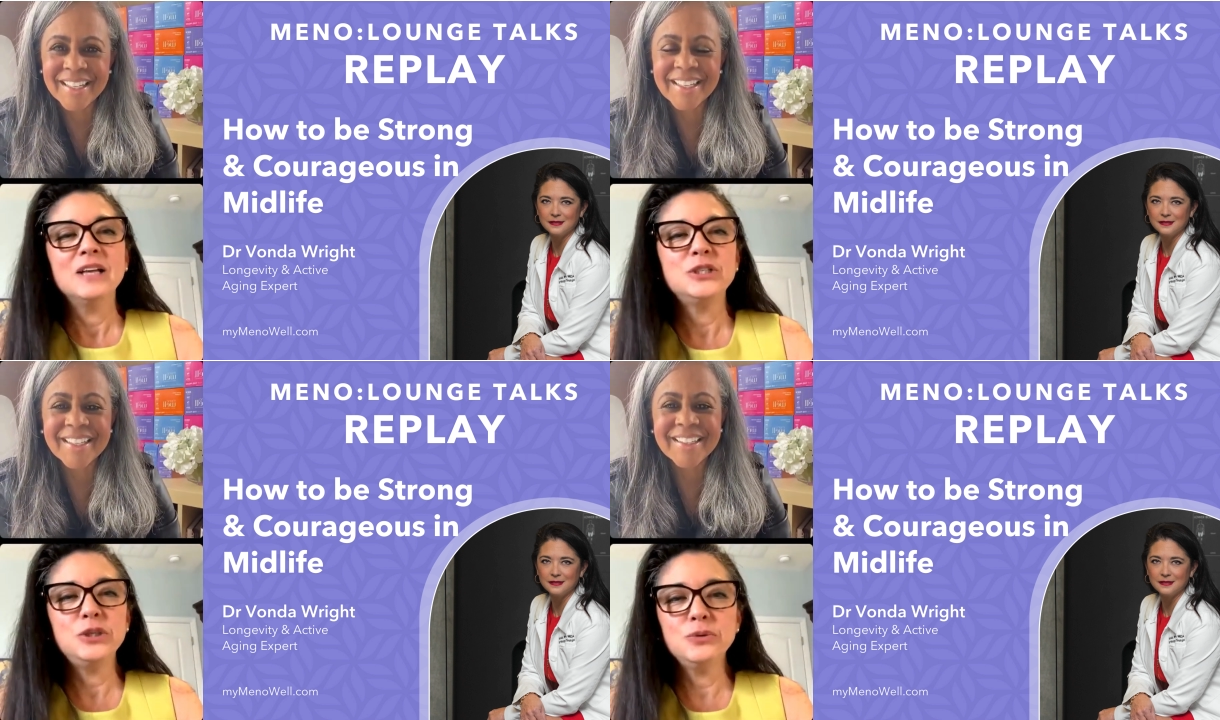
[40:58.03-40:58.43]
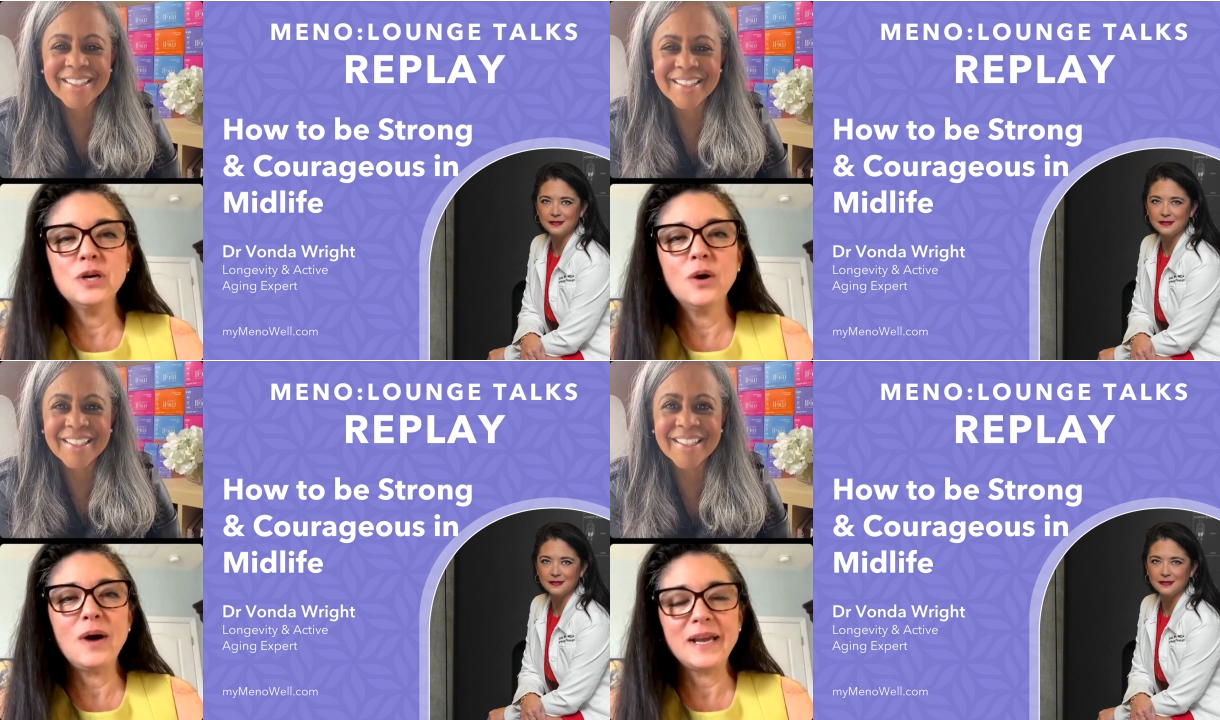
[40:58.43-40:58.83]
Speaker 1: Do you
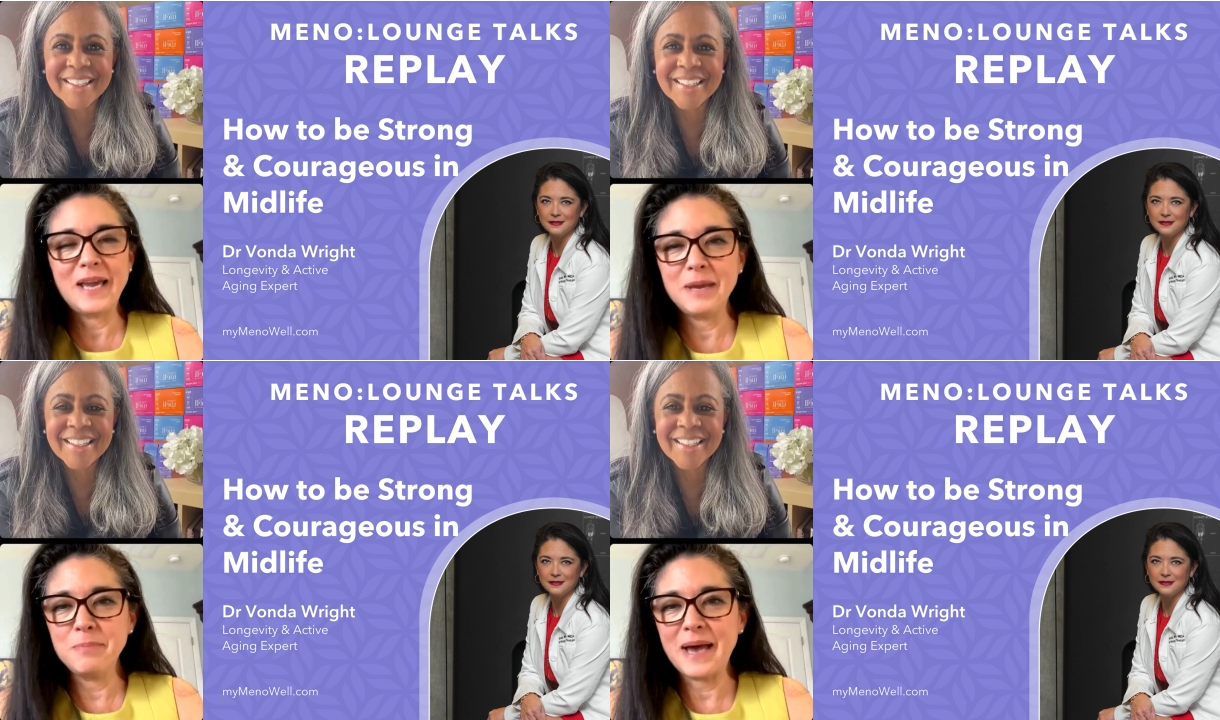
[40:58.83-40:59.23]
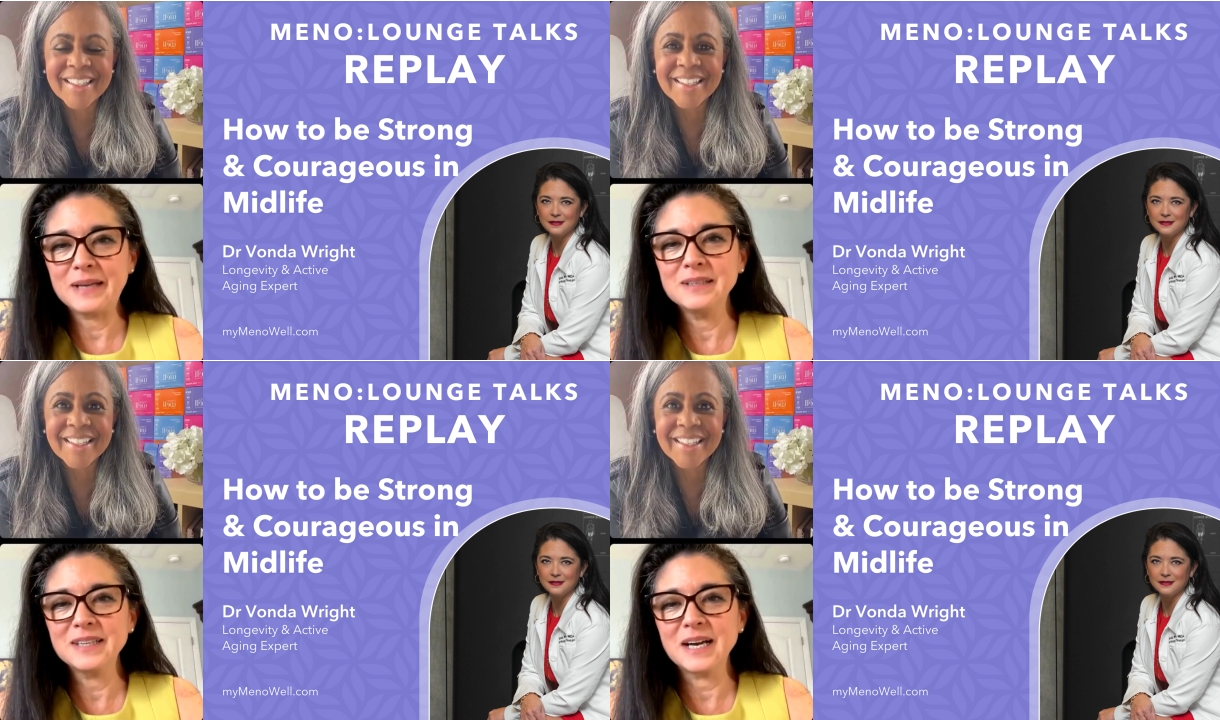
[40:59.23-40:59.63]
know I came back
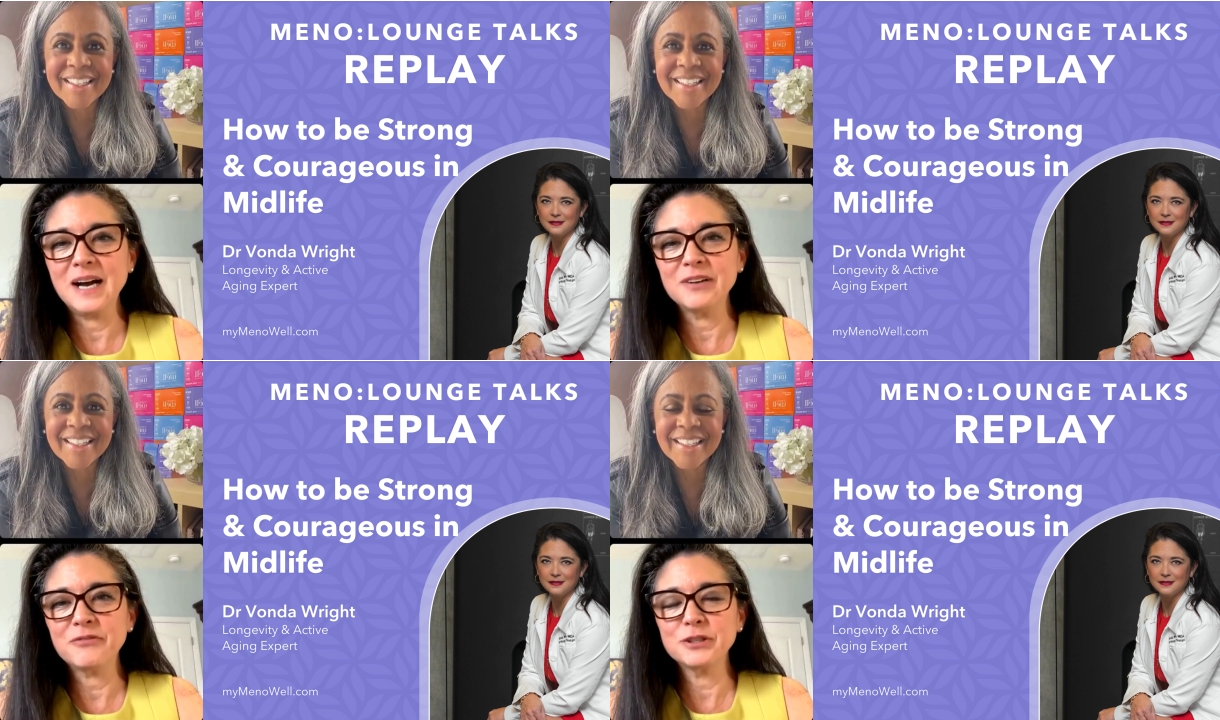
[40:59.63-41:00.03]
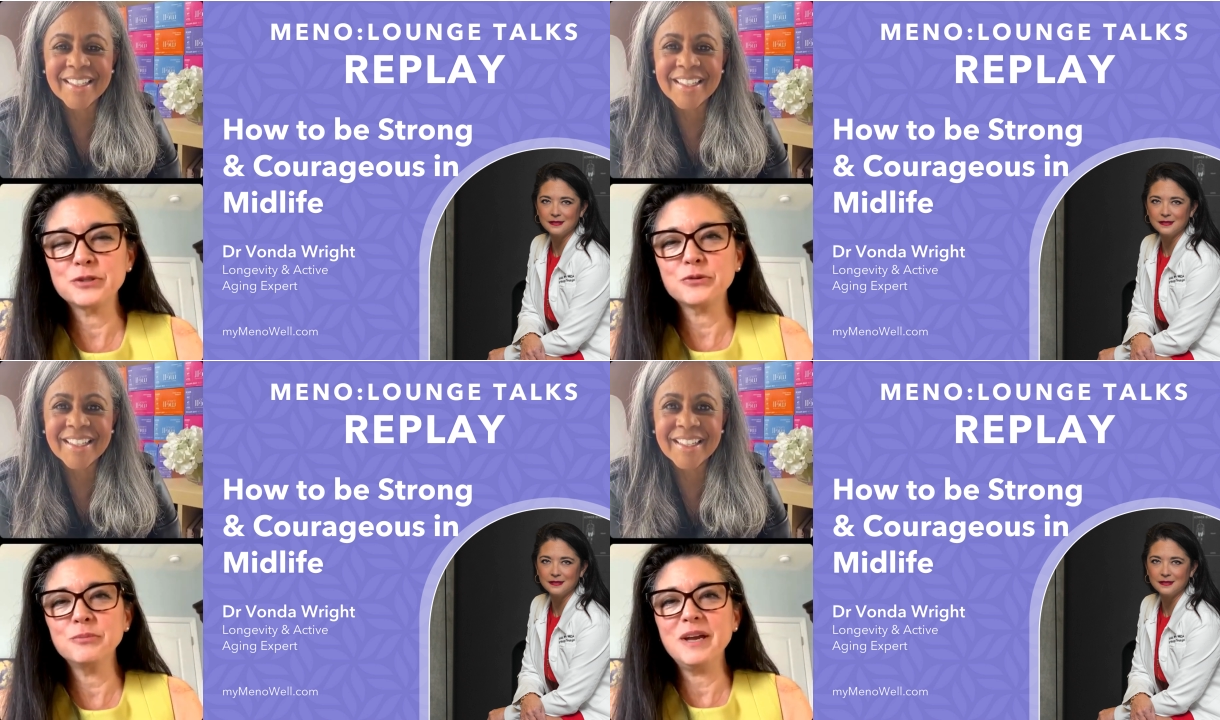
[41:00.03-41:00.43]
into the conference
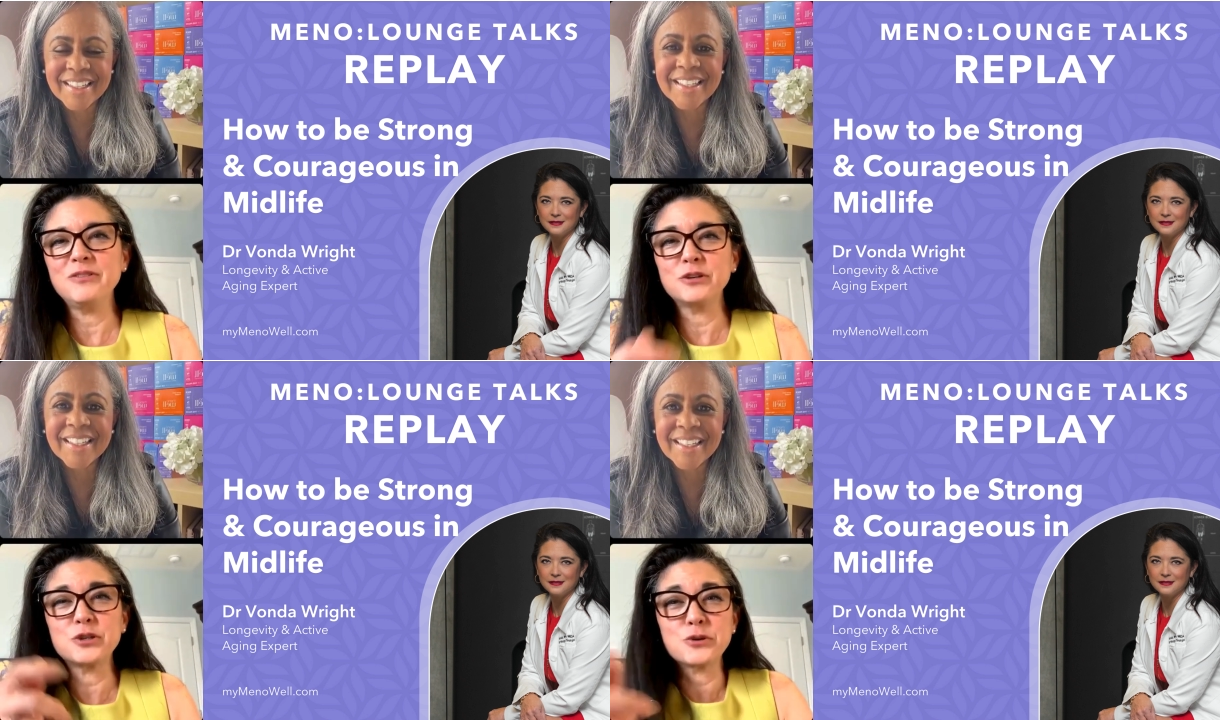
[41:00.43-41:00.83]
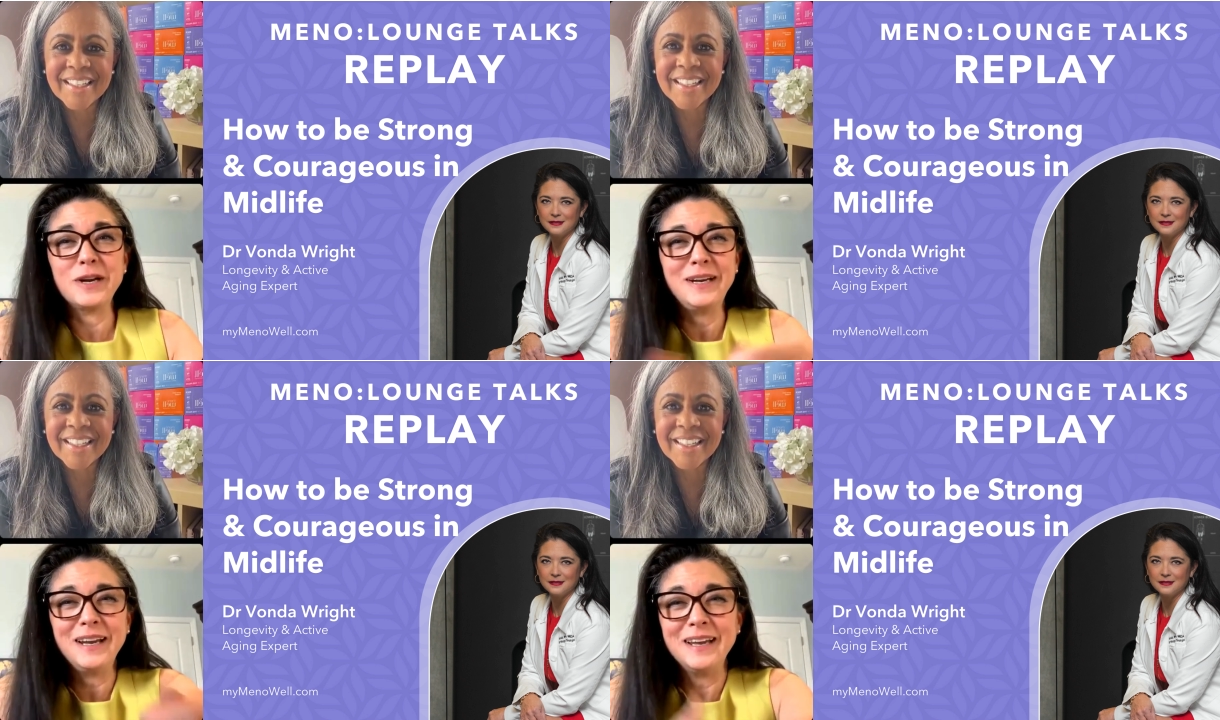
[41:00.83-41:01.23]
room and they're
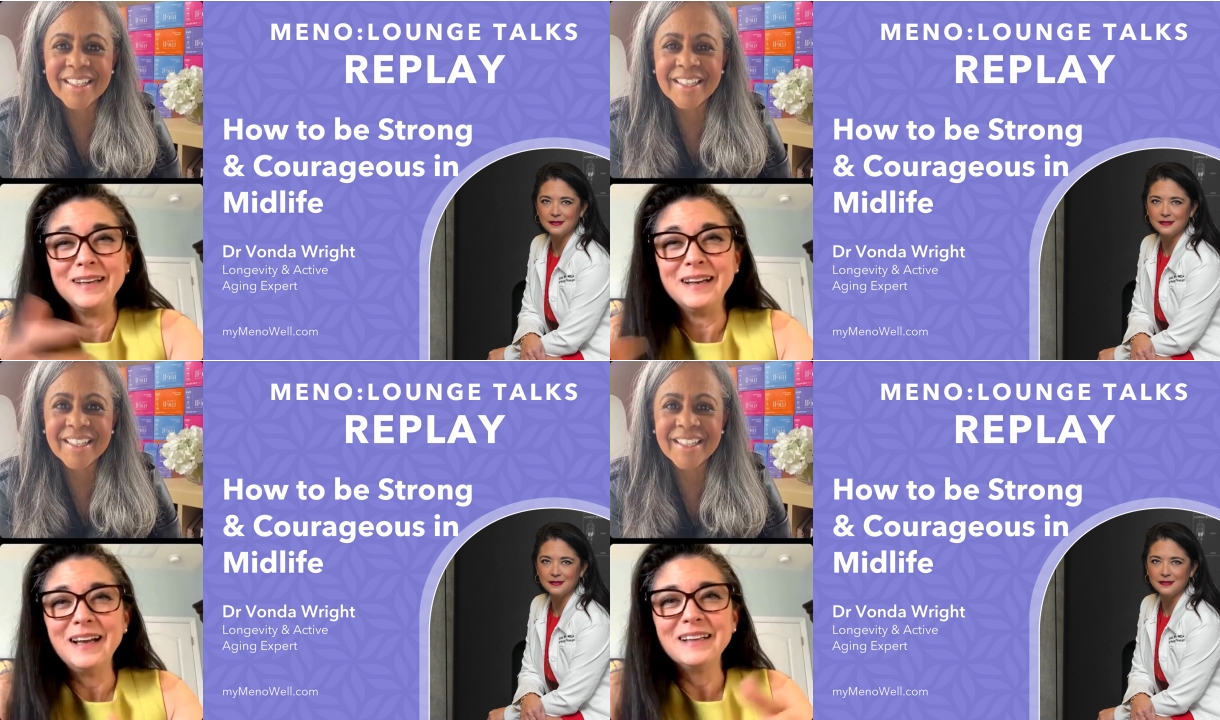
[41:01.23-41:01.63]
trading it